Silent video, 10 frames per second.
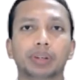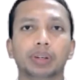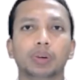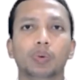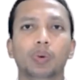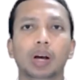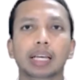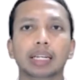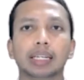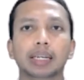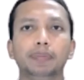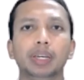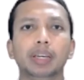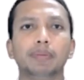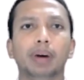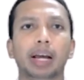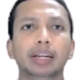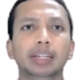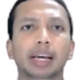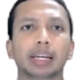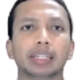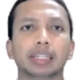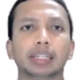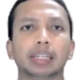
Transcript: while keeping in mind that